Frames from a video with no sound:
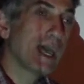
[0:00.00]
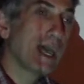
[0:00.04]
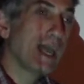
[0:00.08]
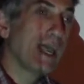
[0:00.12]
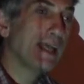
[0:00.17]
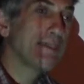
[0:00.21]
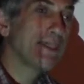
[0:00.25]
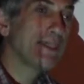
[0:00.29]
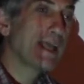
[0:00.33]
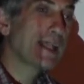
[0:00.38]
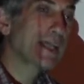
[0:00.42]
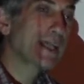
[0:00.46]

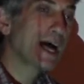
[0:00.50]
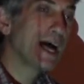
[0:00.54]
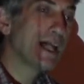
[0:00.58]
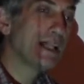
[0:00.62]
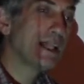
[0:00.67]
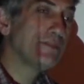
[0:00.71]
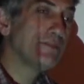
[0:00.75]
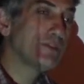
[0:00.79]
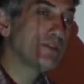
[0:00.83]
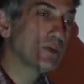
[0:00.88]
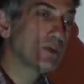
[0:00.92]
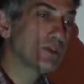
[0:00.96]
And that
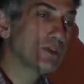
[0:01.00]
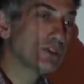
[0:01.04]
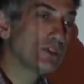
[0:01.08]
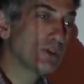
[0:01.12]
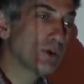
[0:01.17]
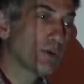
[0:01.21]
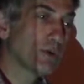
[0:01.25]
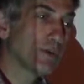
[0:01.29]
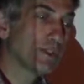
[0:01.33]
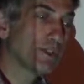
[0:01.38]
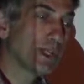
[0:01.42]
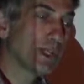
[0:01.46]
conflict would
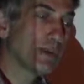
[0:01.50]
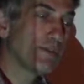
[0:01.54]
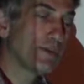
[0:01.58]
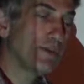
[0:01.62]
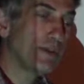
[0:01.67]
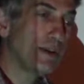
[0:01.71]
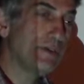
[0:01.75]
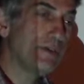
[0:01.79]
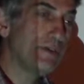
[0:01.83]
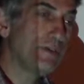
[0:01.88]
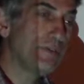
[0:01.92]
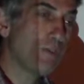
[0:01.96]
show itself
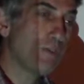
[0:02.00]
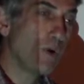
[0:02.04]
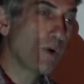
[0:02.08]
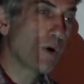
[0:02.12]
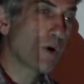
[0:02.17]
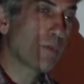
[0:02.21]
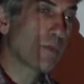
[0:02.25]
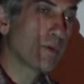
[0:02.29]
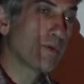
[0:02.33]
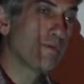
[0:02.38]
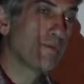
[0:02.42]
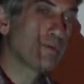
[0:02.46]
even
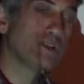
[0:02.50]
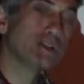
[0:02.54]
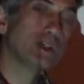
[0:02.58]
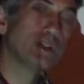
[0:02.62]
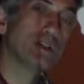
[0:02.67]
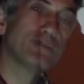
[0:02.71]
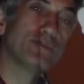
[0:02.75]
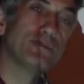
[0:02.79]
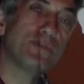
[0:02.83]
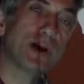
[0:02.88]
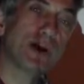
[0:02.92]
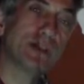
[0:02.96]
more when
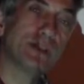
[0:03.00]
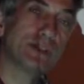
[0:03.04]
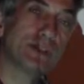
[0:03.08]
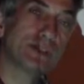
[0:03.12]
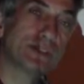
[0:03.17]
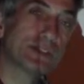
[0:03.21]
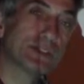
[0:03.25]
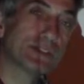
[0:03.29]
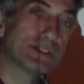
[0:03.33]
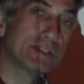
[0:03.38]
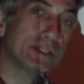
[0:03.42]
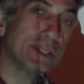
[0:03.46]
Virginia finally
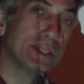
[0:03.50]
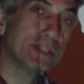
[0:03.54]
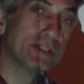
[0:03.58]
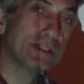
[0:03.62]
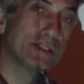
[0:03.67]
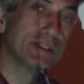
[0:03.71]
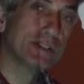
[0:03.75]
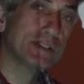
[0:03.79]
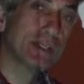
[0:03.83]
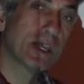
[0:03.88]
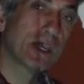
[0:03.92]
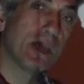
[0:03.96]

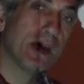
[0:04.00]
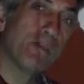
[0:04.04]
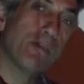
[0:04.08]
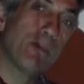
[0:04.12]
secedes,